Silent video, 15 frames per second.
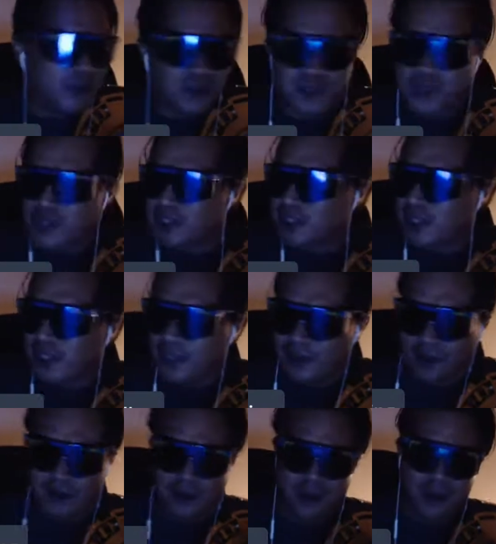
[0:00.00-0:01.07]
Judge
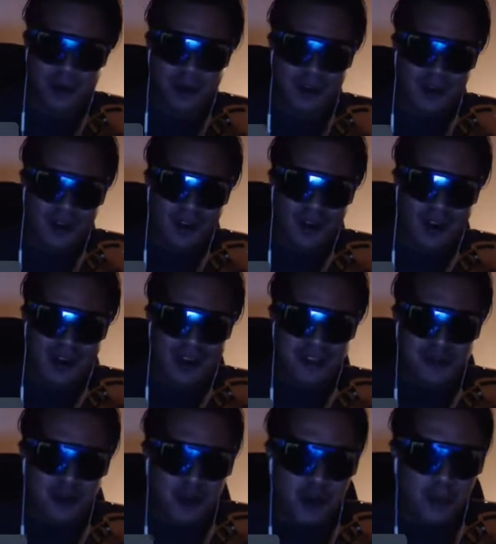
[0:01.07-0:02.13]
Legal. I
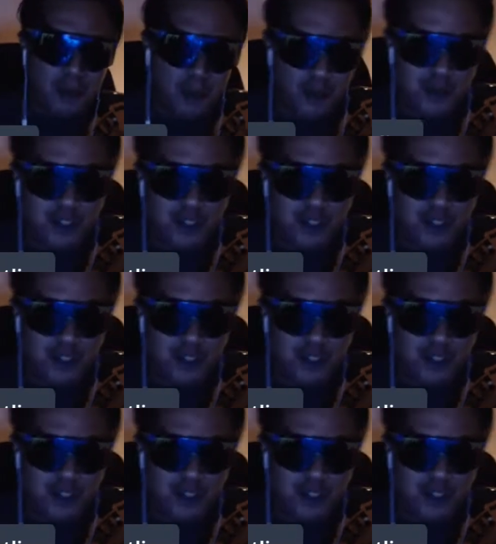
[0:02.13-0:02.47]
try a morning